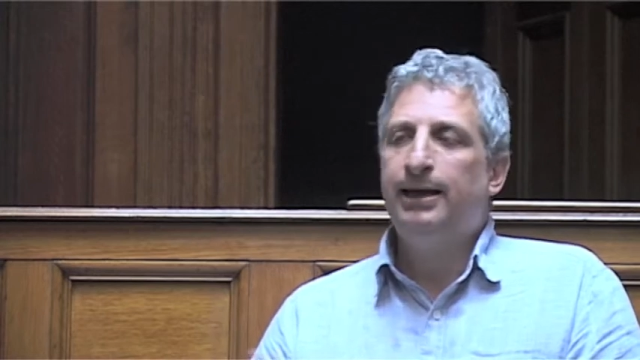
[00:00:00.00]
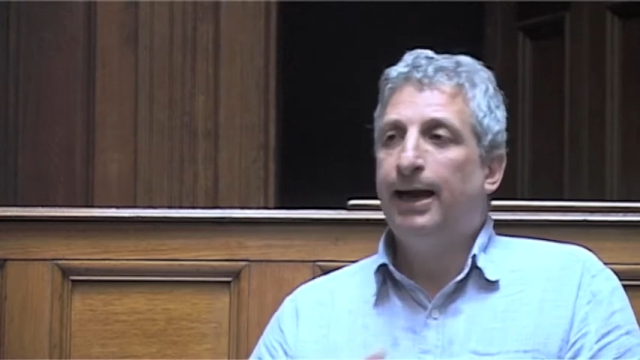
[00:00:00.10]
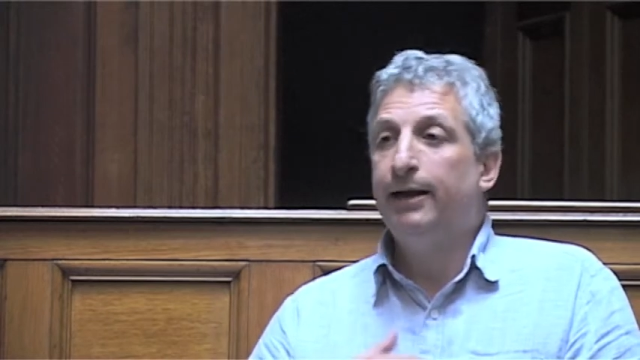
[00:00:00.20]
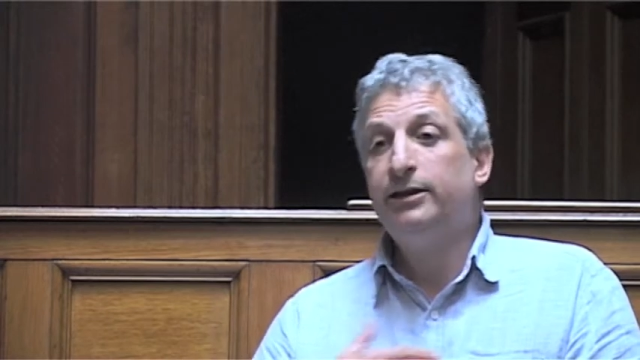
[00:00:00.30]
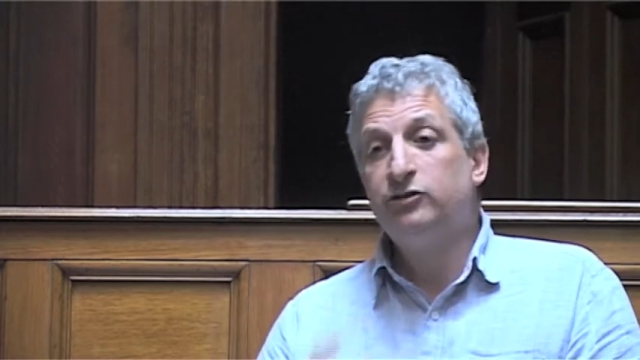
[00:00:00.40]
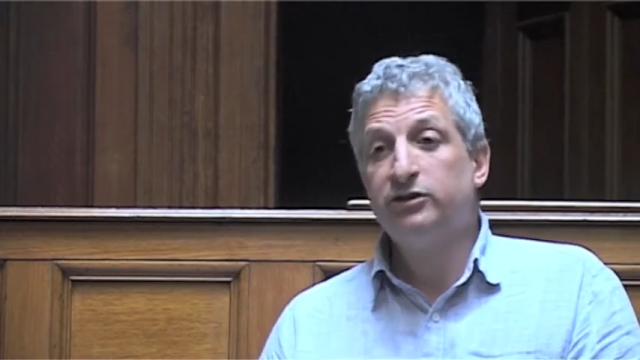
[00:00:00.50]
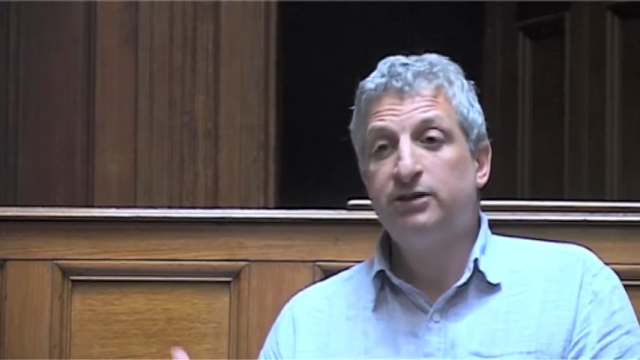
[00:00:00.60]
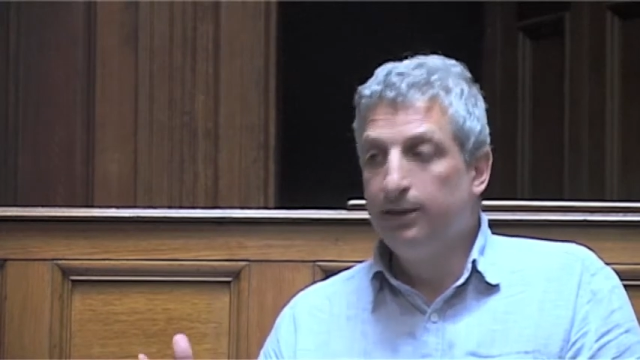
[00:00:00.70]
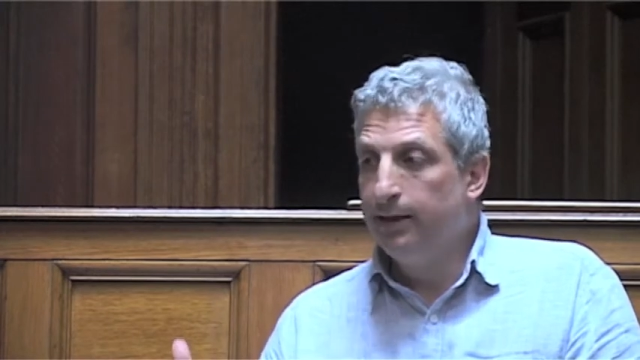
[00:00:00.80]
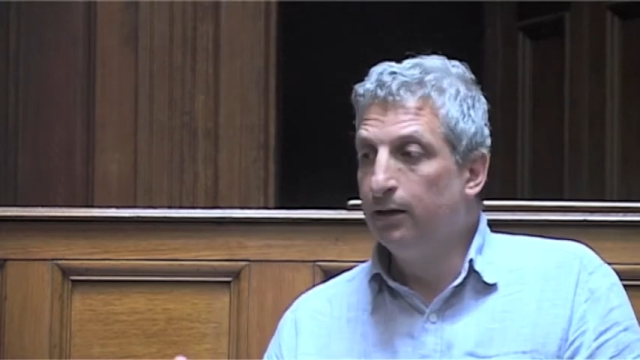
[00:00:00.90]
And
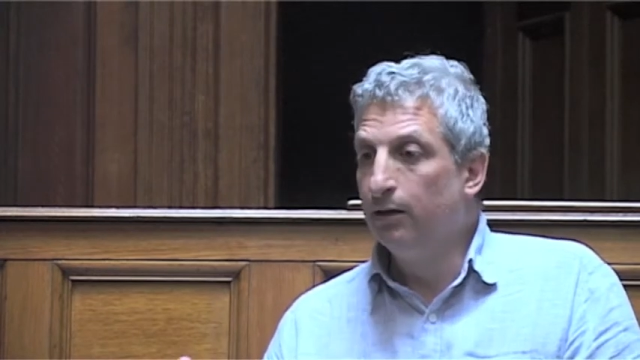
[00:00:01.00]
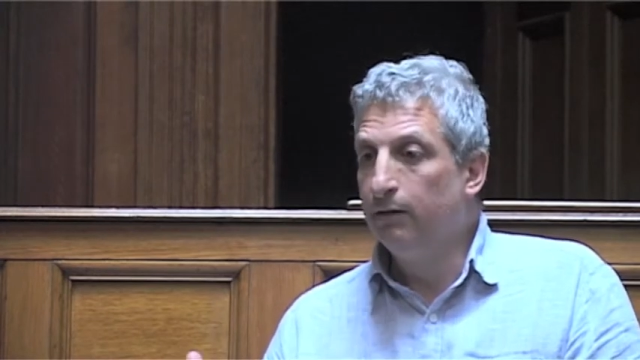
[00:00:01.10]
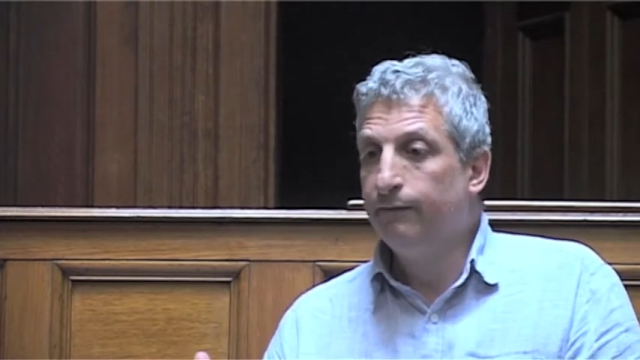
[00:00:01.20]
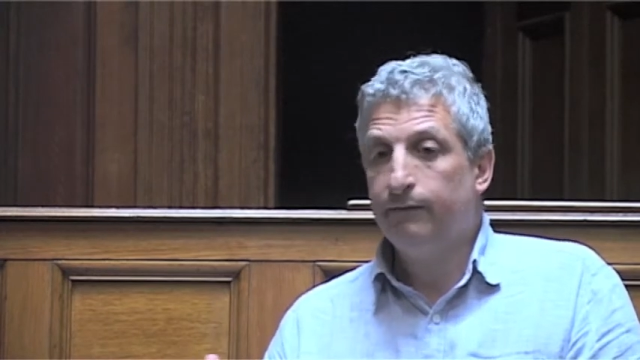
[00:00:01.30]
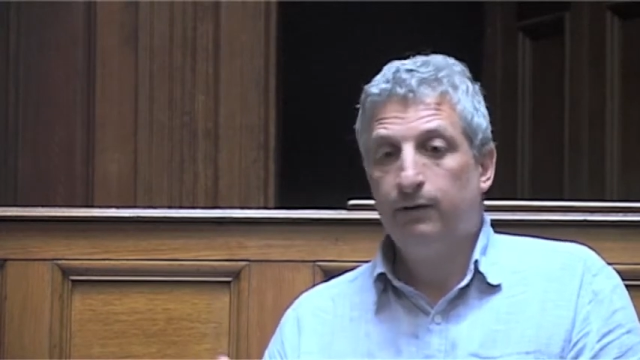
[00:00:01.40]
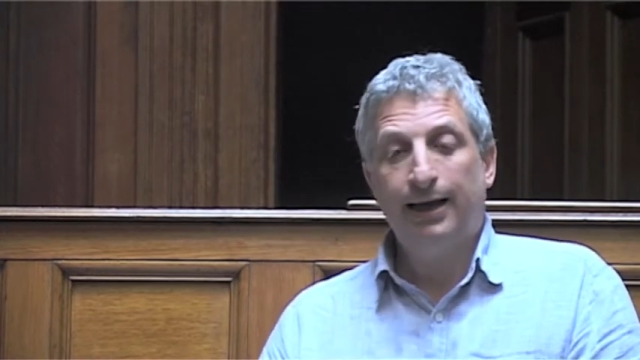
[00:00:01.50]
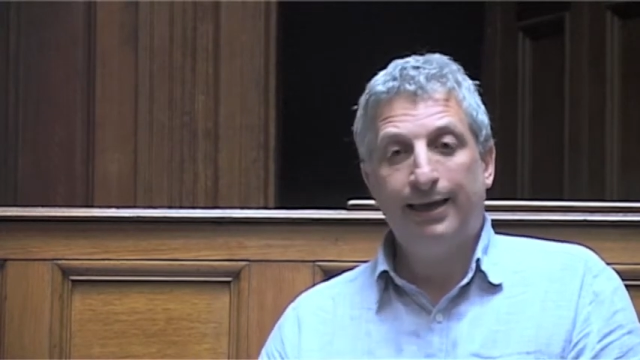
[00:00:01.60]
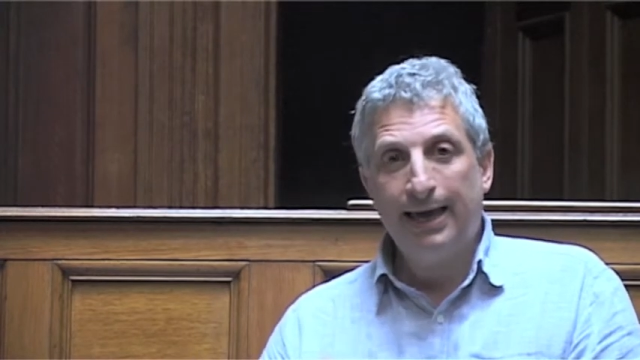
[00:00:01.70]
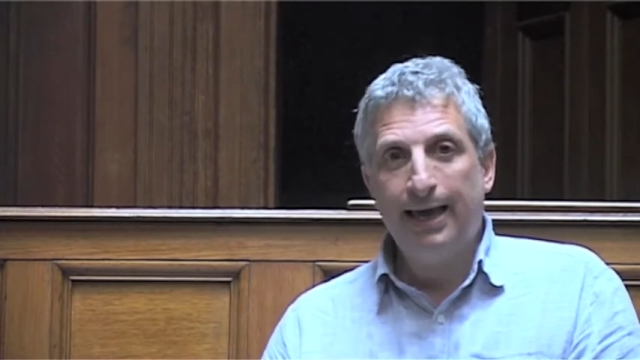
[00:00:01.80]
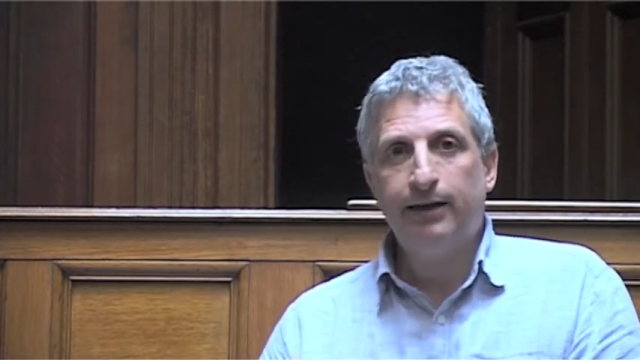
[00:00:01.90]
interestingly enough,
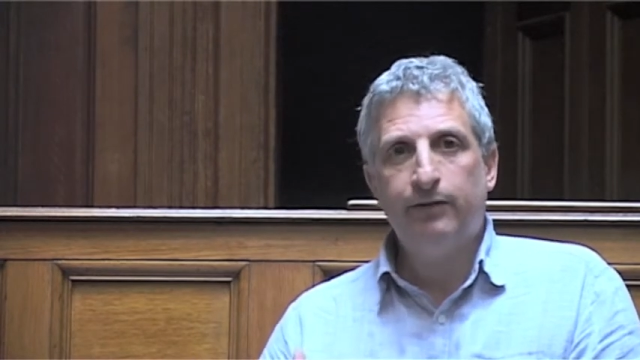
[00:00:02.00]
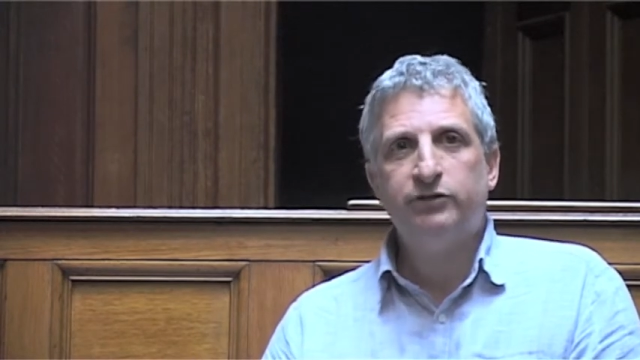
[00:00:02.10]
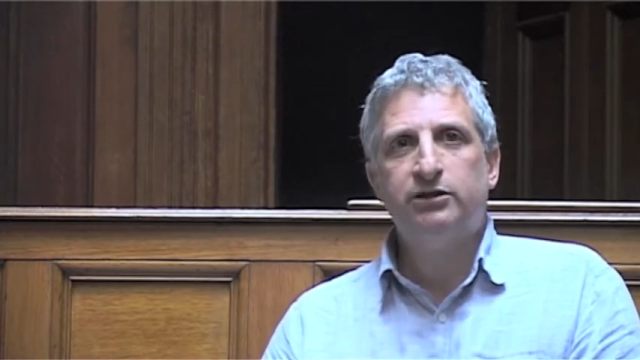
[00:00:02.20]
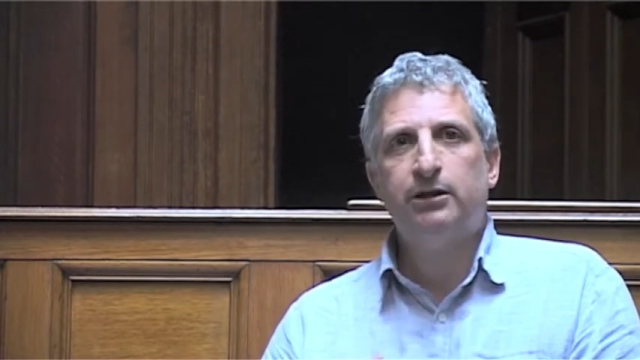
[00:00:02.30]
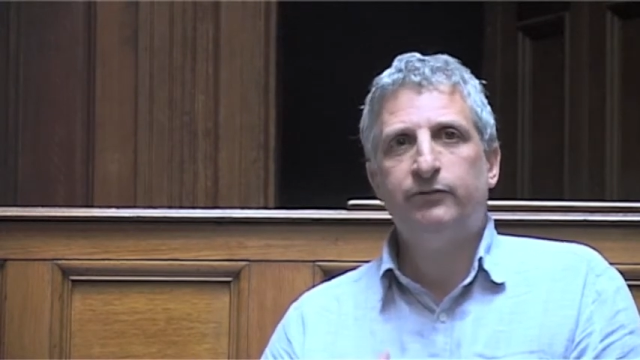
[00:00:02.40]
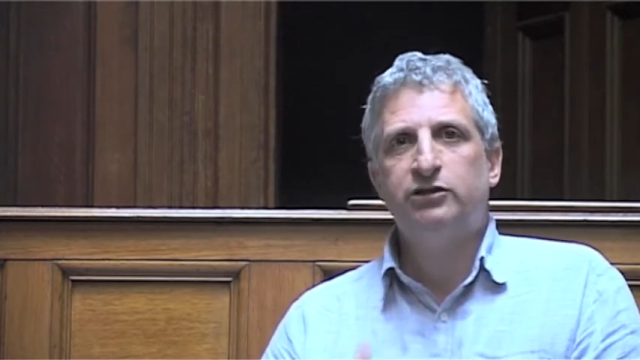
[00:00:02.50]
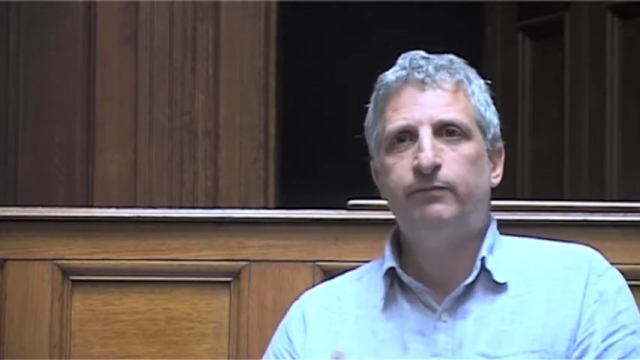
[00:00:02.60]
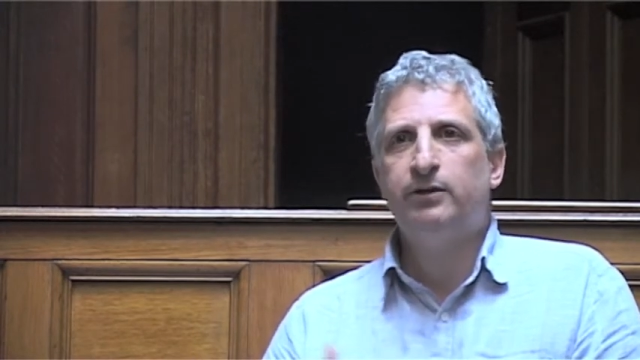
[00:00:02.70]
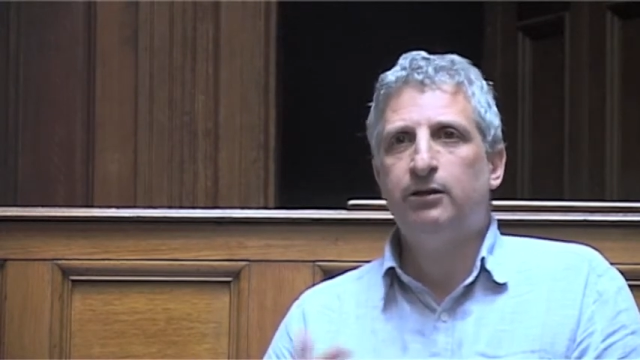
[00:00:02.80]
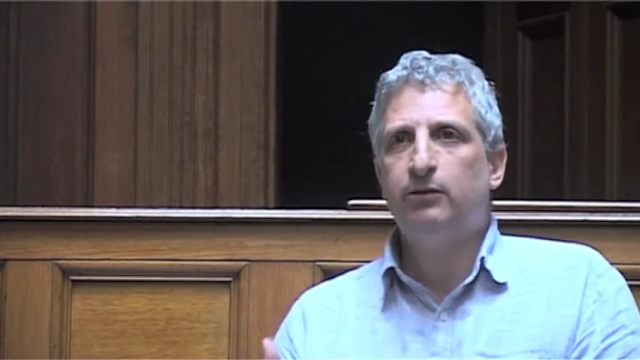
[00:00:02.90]
again, it was, a, it was
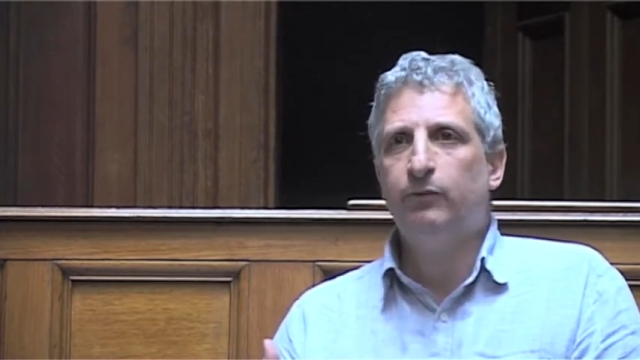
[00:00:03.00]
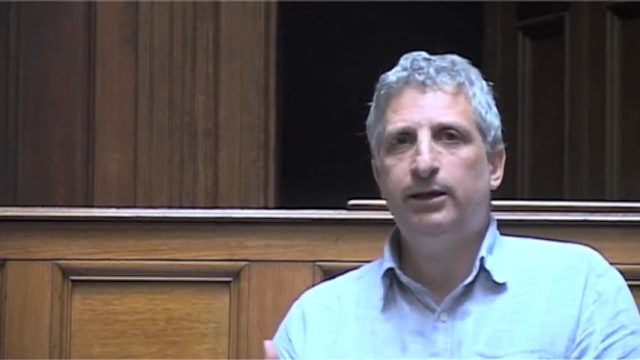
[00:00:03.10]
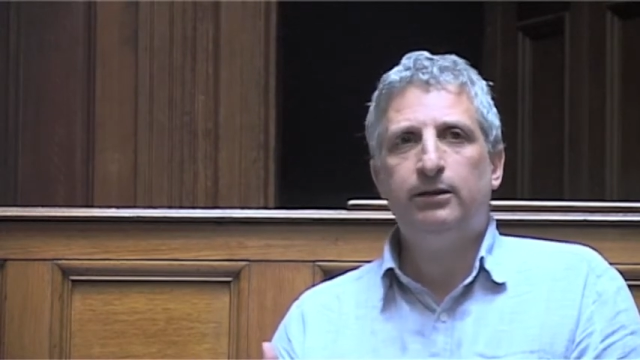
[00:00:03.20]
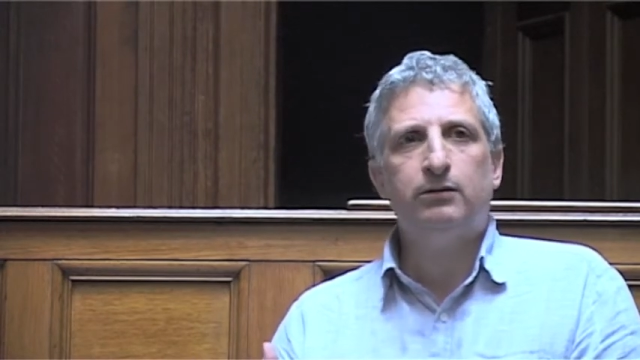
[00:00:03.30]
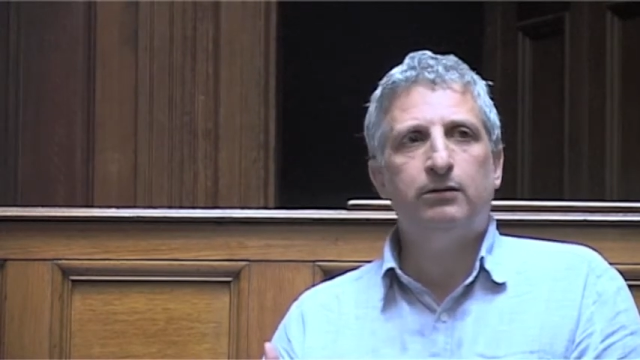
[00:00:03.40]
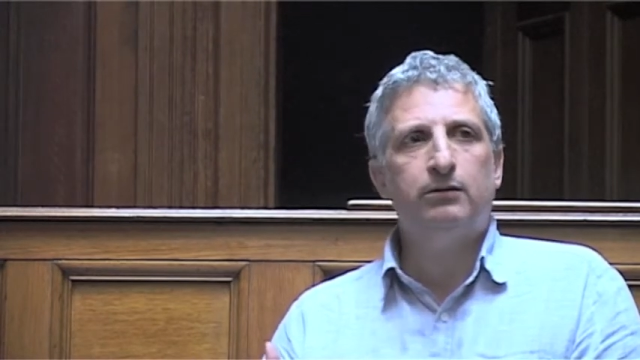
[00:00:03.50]
something that we